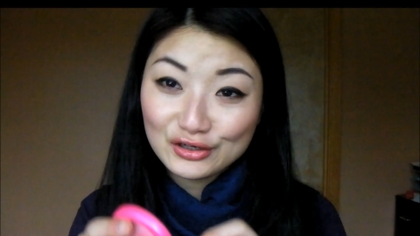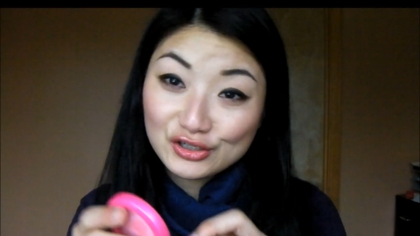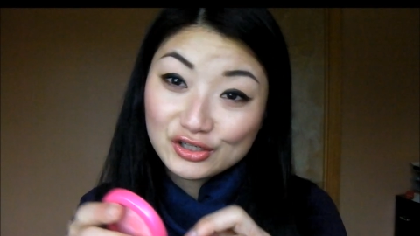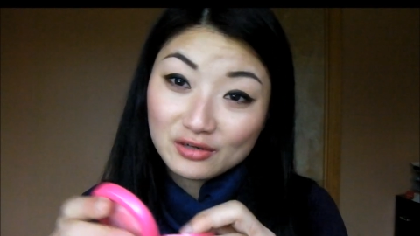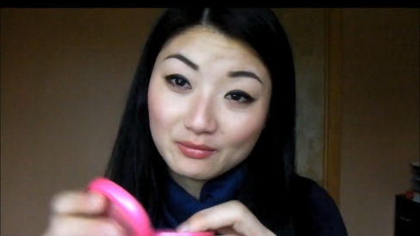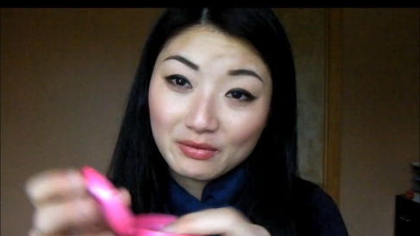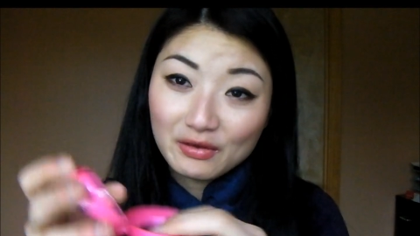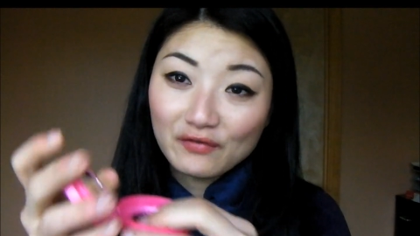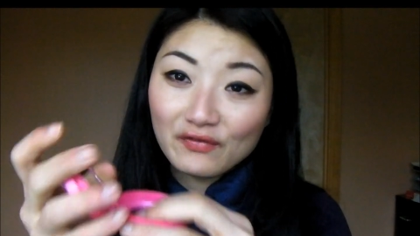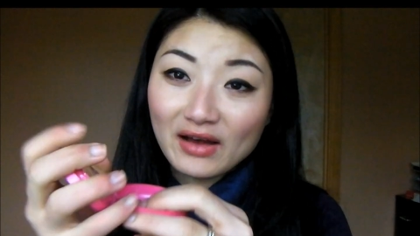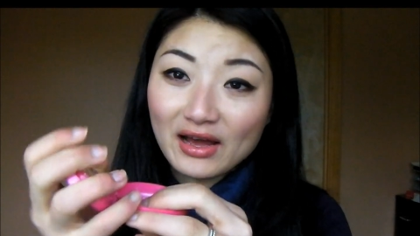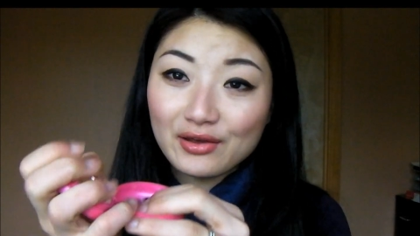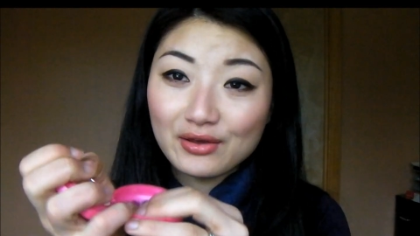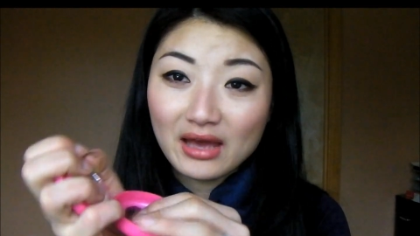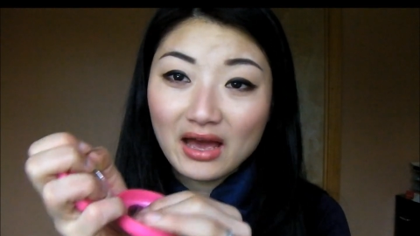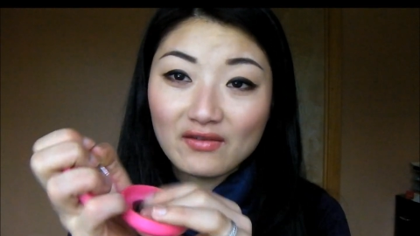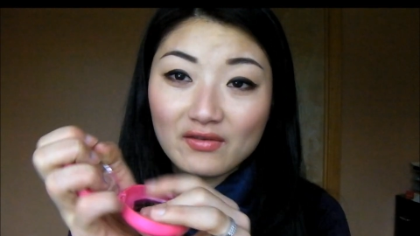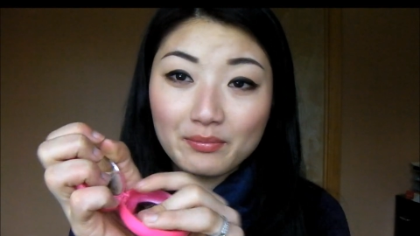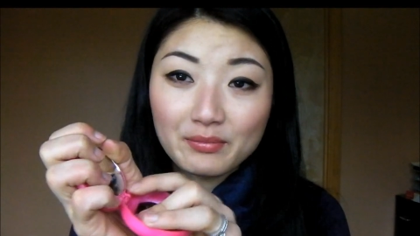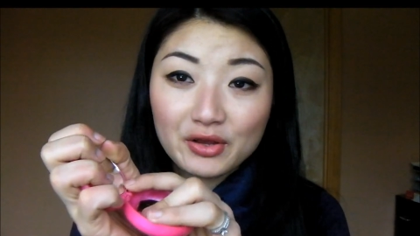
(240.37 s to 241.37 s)
should be fine. You
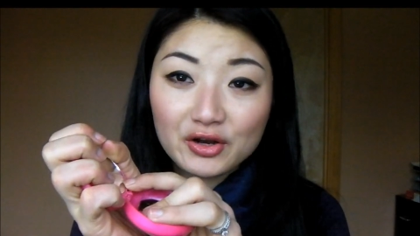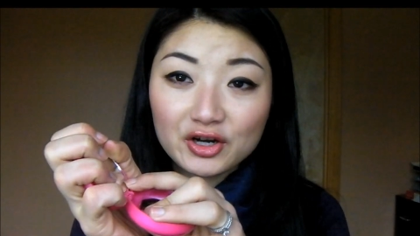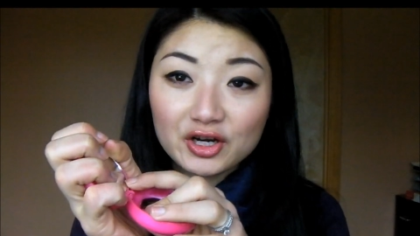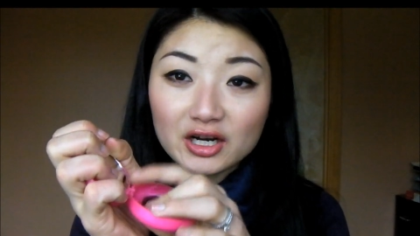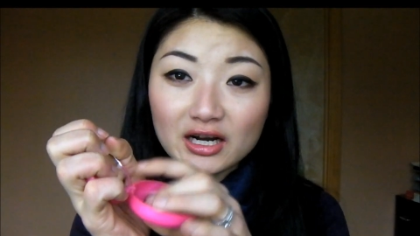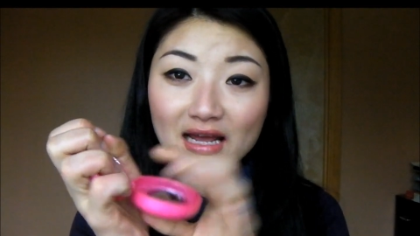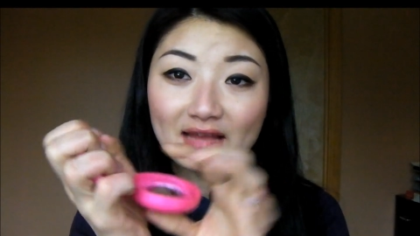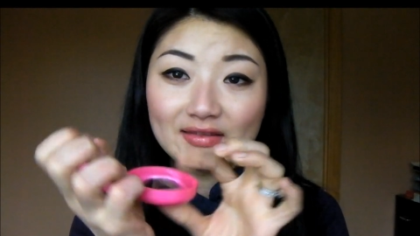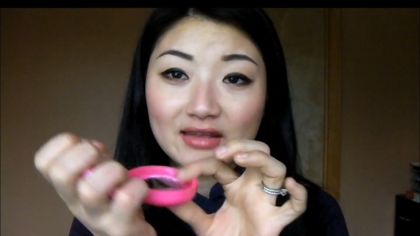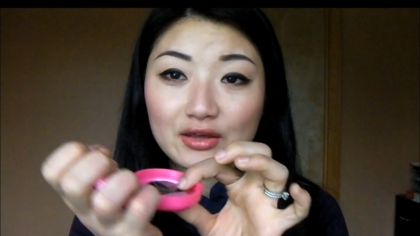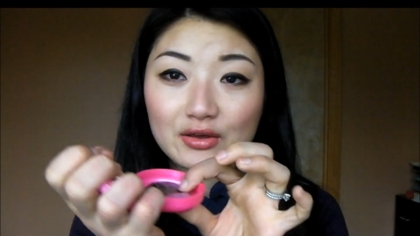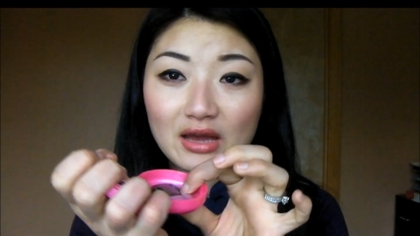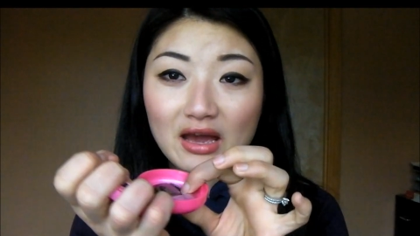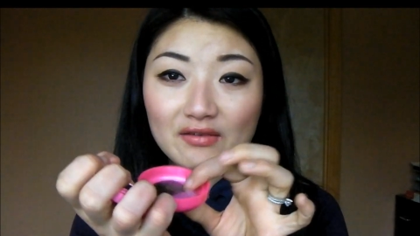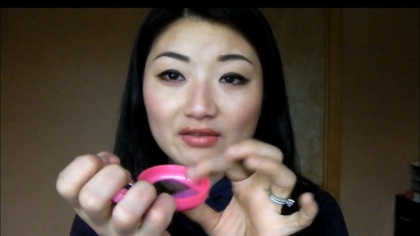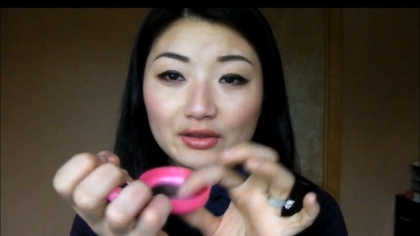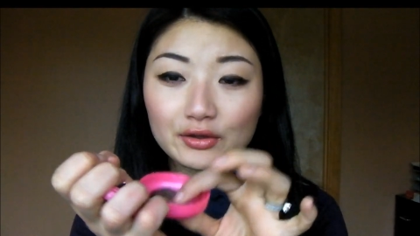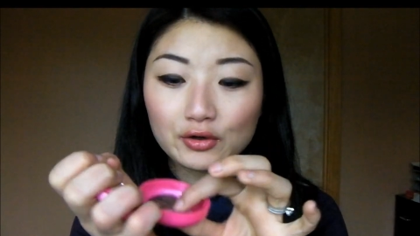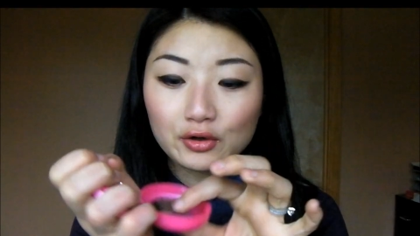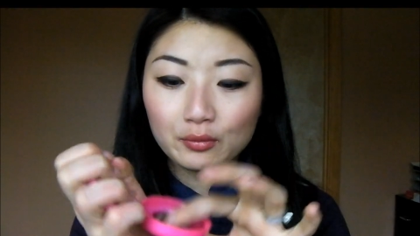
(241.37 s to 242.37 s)
have a mirror, and then you
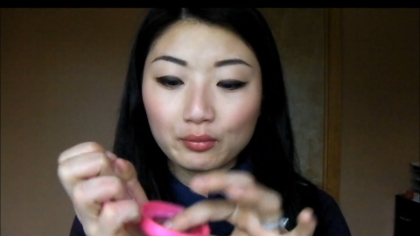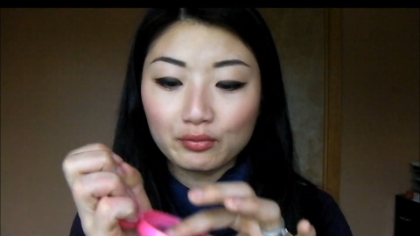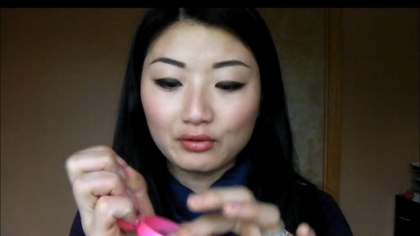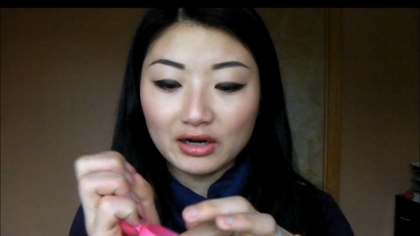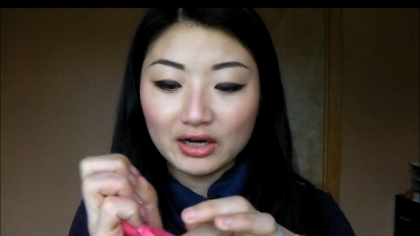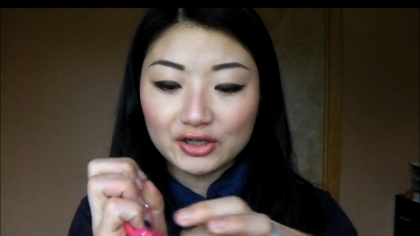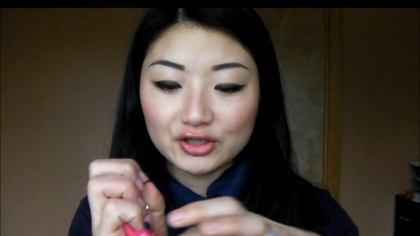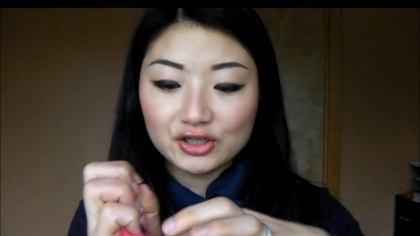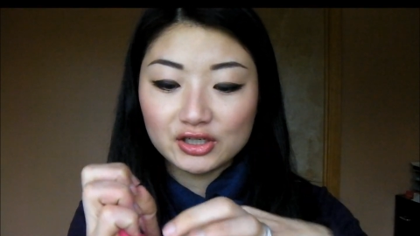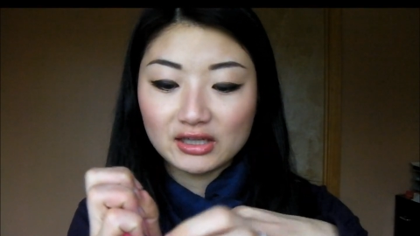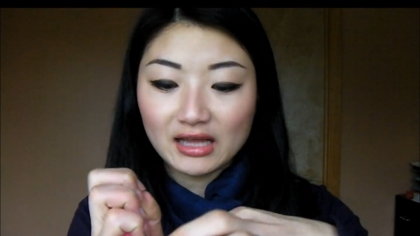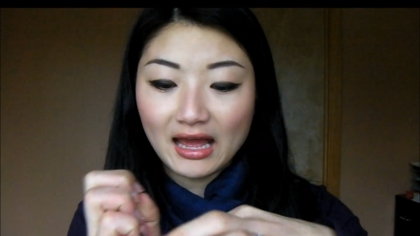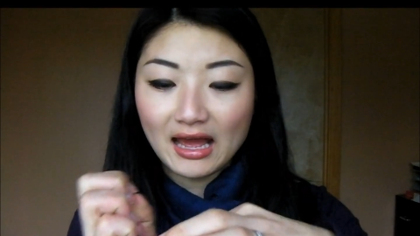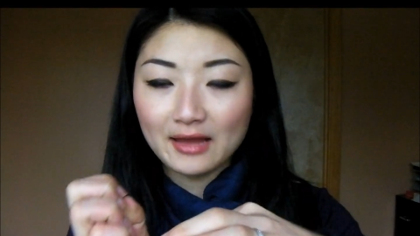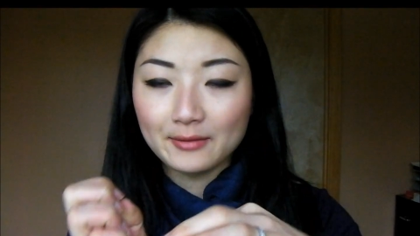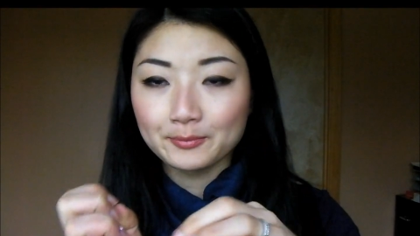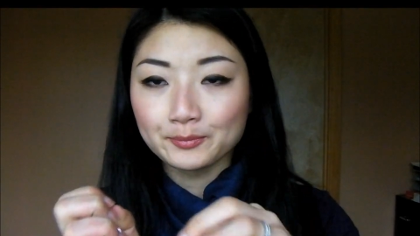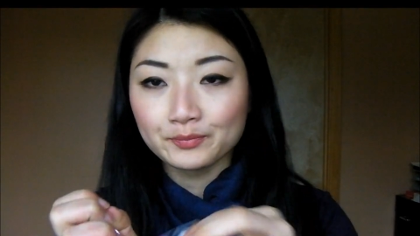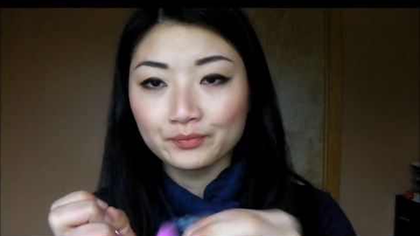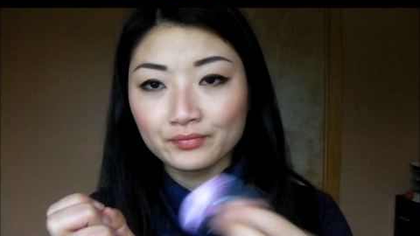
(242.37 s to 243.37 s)
have a little brush
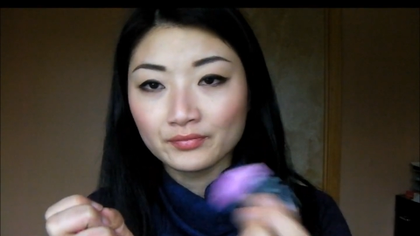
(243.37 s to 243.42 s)
that